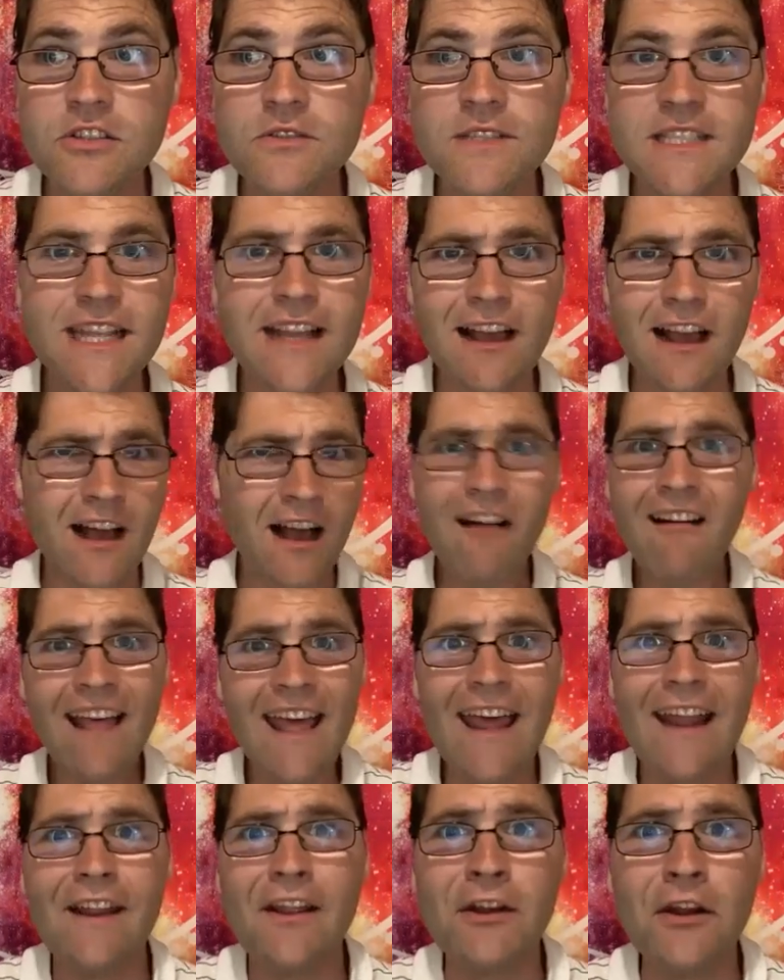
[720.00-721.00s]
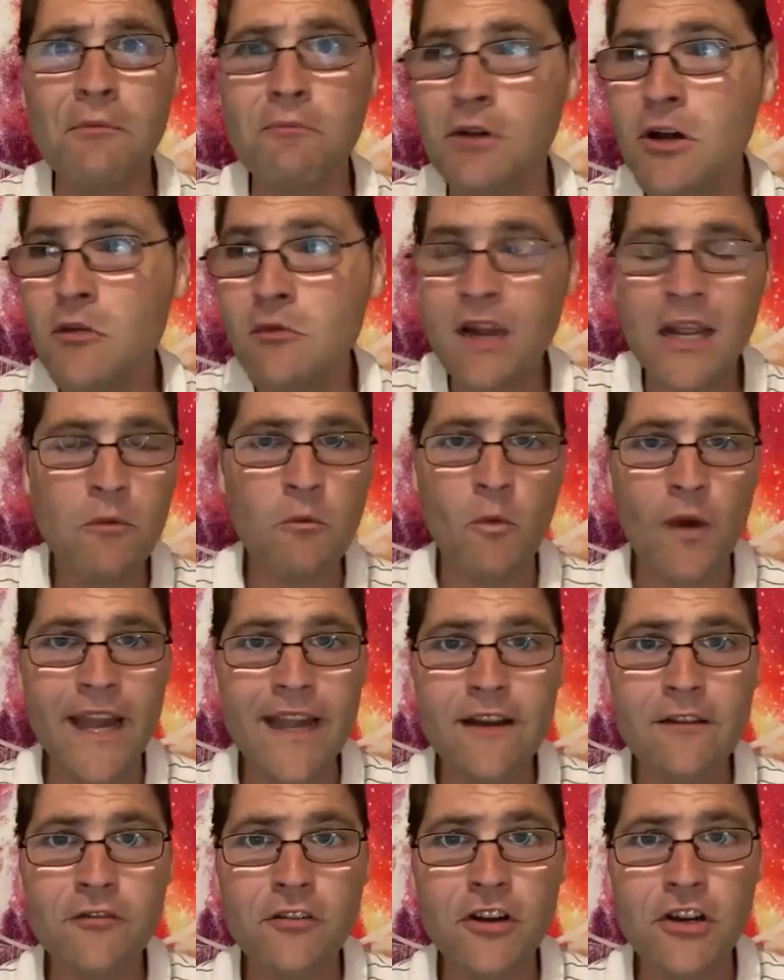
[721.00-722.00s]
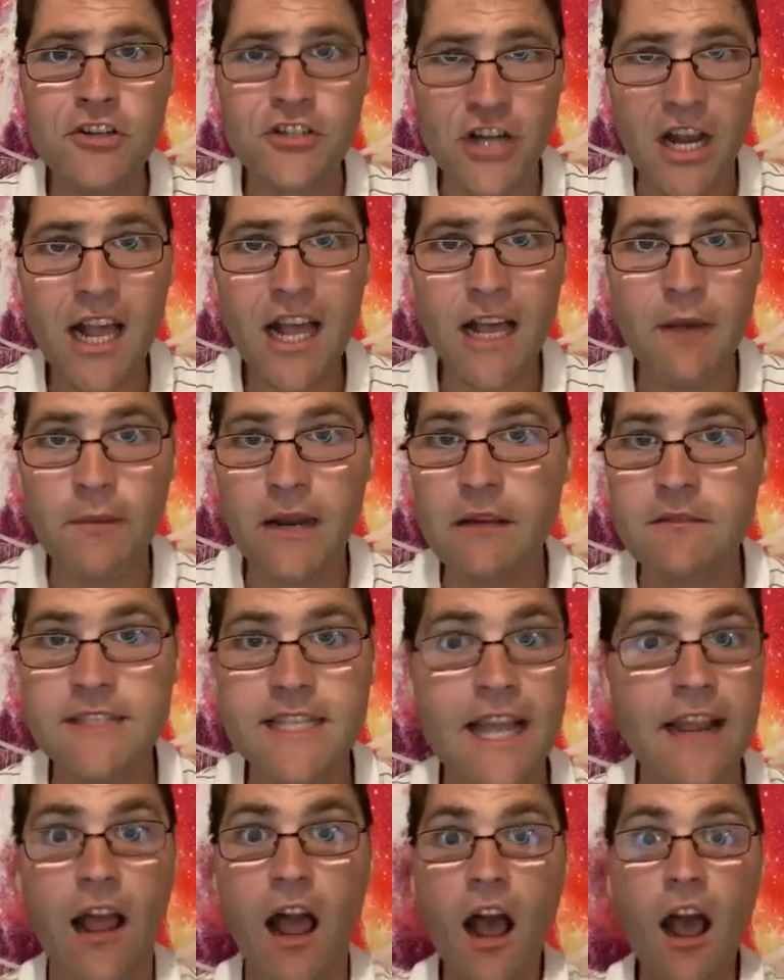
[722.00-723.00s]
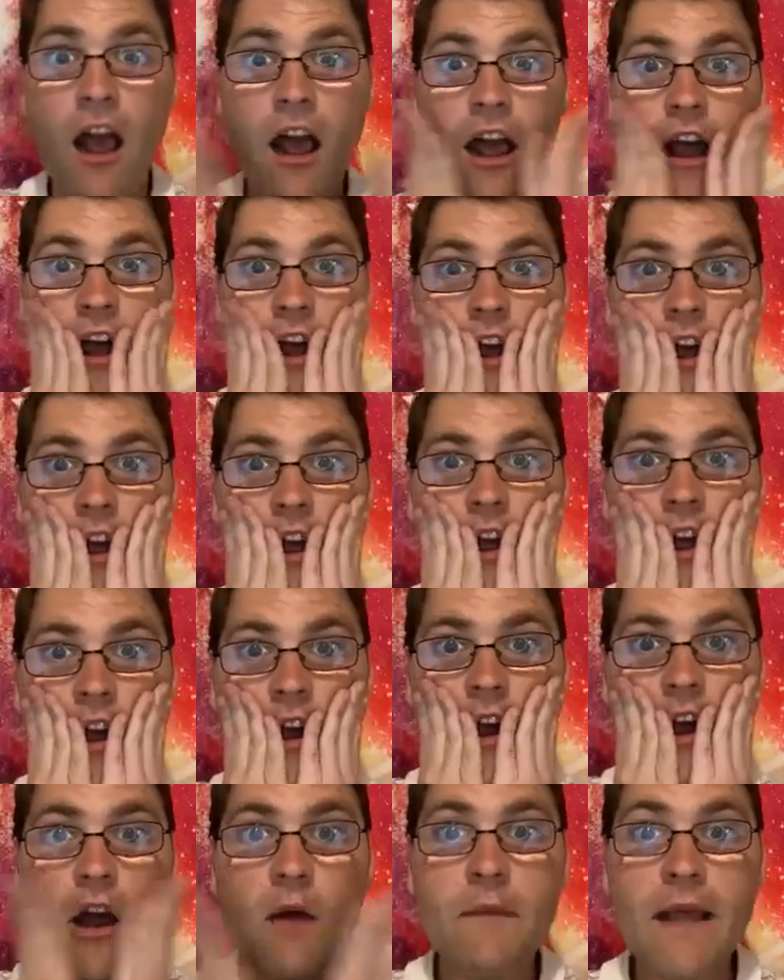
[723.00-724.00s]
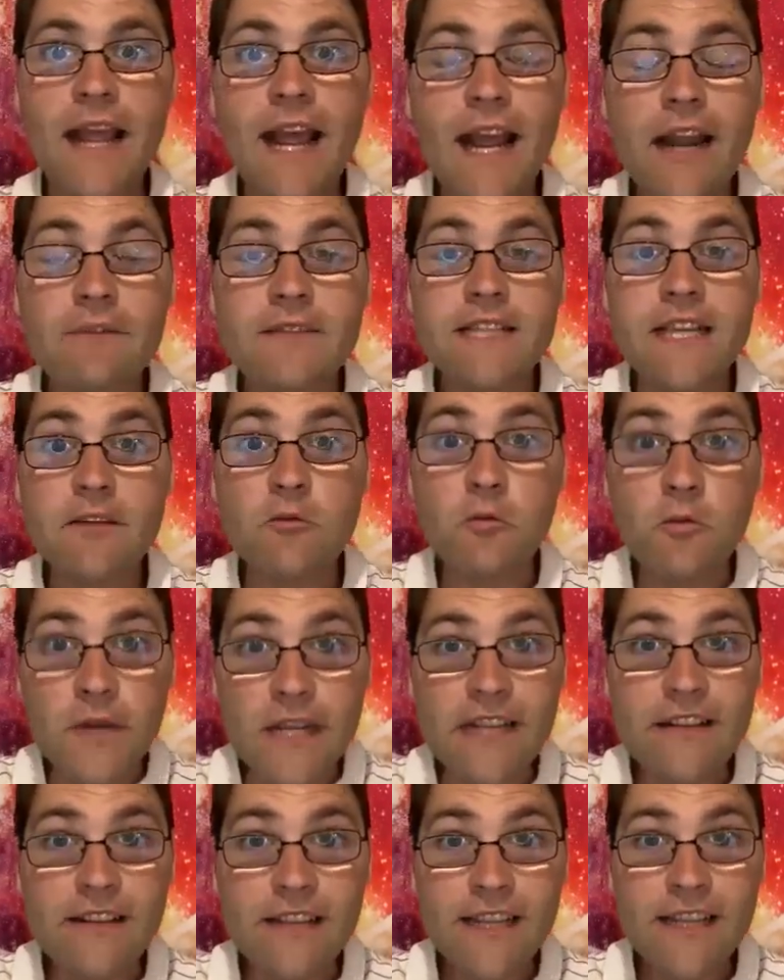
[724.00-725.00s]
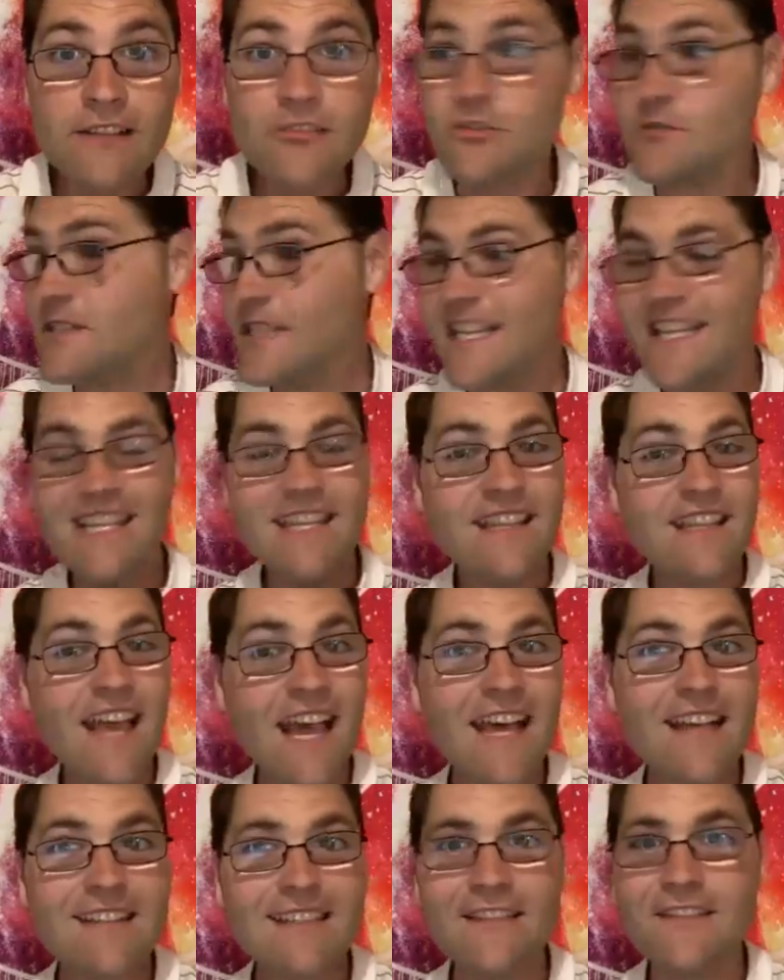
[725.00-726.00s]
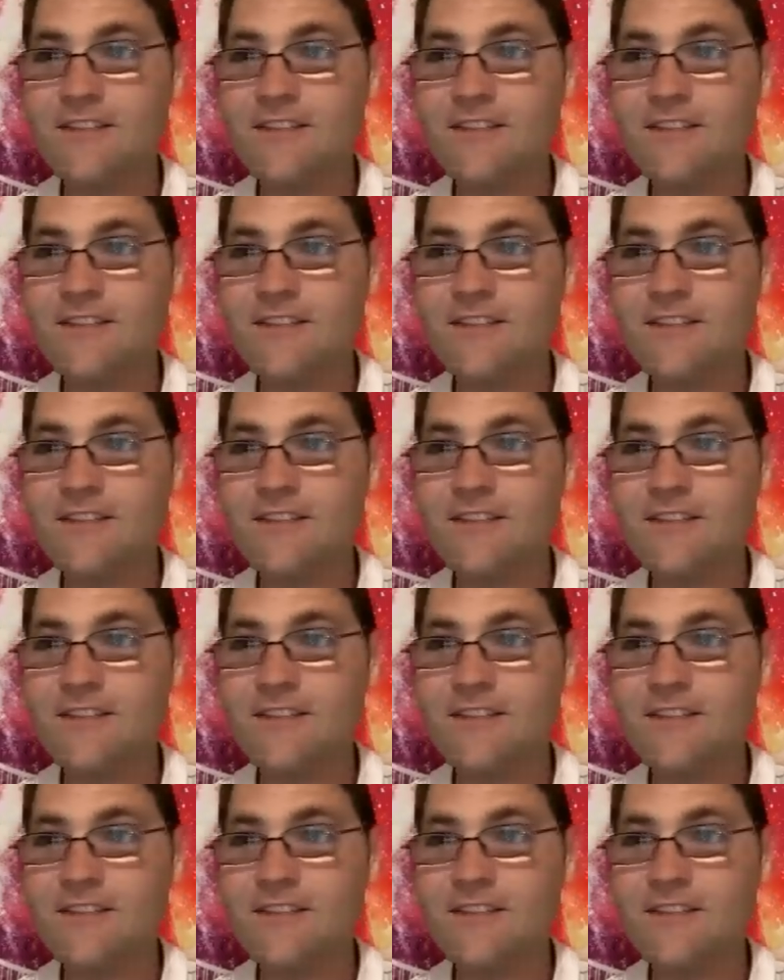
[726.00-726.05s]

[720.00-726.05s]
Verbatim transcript: She was like, I'll edit your book while I'm waiting for a job. And I was like, oh my God. I was like, really? And she was like, yes.